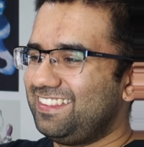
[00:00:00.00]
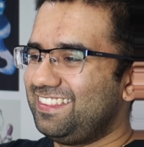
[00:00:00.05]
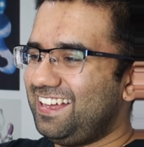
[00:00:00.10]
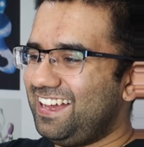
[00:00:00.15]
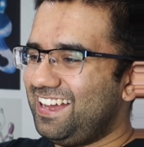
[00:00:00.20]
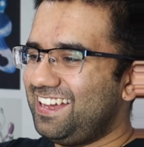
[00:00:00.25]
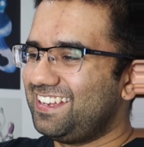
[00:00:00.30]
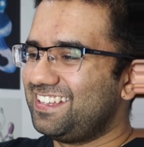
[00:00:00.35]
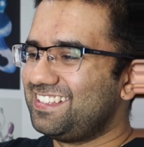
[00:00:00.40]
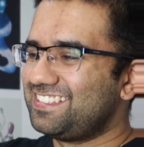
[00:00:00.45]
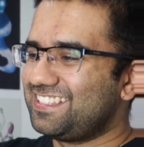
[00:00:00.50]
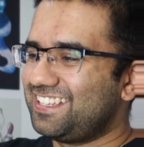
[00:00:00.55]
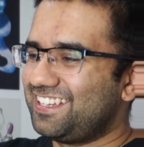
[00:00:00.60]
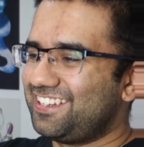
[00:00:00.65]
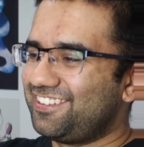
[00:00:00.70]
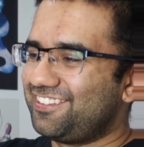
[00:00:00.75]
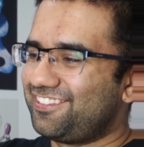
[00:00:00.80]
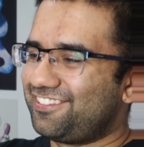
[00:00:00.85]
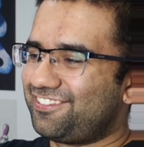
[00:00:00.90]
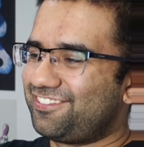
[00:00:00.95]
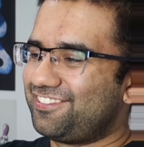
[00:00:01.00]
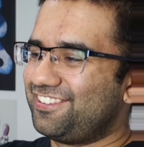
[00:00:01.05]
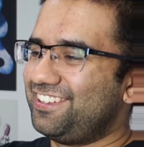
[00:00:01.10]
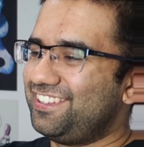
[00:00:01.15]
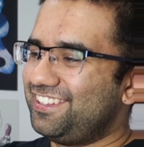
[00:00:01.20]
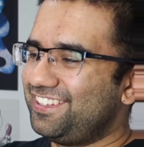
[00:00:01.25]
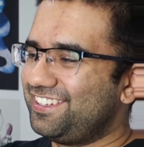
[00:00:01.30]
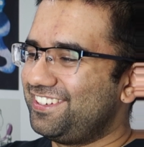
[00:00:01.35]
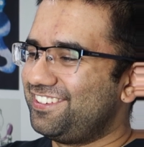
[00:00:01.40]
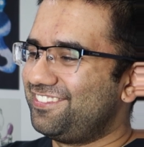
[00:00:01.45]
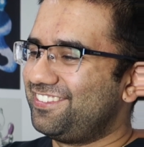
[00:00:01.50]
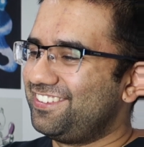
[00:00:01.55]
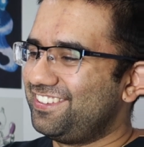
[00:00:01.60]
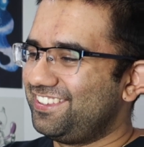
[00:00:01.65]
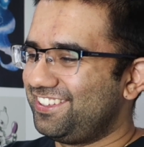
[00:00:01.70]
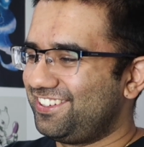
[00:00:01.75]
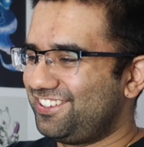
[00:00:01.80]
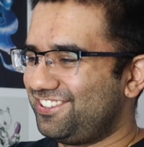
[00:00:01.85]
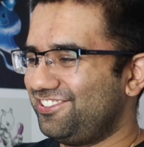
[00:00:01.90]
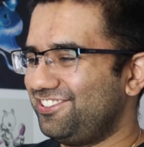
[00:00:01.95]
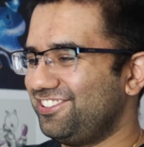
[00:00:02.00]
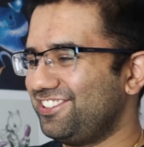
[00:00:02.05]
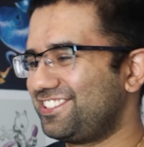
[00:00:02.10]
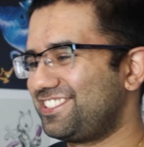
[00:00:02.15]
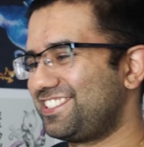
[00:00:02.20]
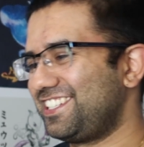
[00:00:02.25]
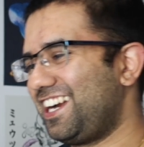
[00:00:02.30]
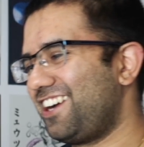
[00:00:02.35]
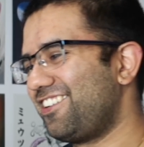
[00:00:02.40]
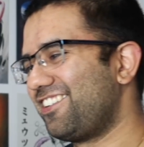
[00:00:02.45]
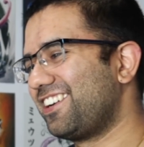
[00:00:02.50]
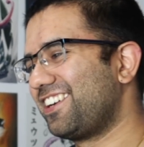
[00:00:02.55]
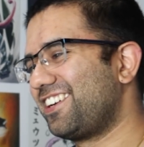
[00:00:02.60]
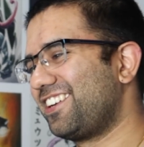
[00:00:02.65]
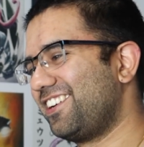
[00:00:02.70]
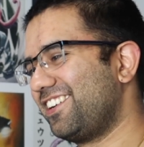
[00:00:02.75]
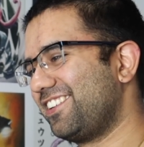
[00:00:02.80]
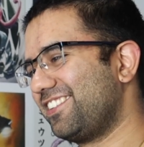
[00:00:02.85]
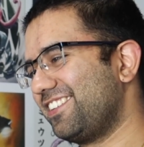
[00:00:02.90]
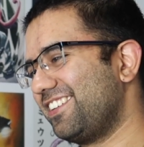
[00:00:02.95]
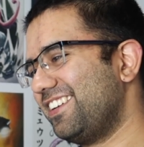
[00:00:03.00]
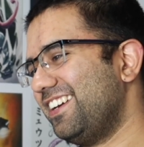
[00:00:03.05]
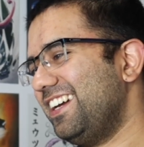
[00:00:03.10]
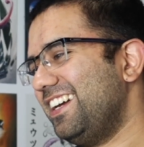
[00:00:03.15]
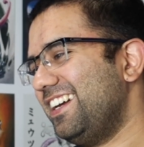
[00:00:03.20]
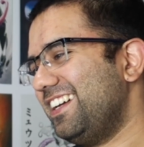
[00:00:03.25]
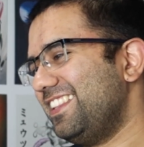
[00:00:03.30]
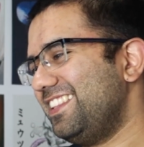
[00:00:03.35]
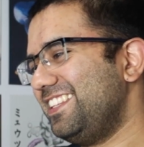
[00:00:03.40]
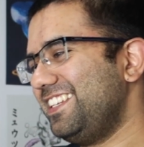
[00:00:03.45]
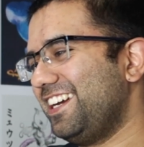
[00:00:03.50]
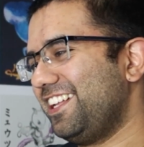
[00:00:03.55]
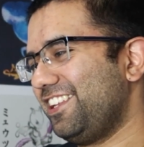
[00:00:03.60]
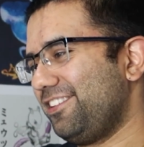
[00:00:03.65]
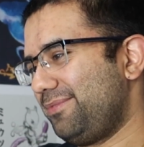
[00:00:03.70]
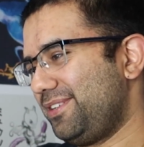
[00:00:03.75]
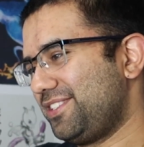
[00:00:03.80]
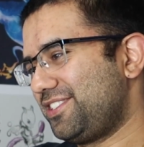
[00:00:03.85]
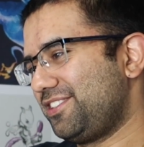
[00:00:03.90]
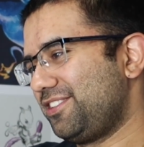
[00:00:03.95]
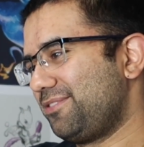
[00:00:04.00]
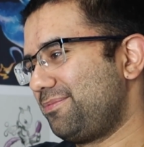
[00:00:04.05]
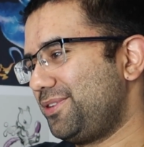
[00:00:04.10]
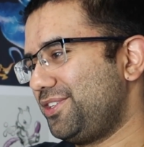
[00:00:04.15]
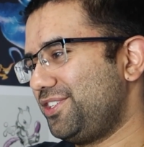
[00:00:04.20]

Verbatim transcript: That is a really, really cool shower curtain. The elements on the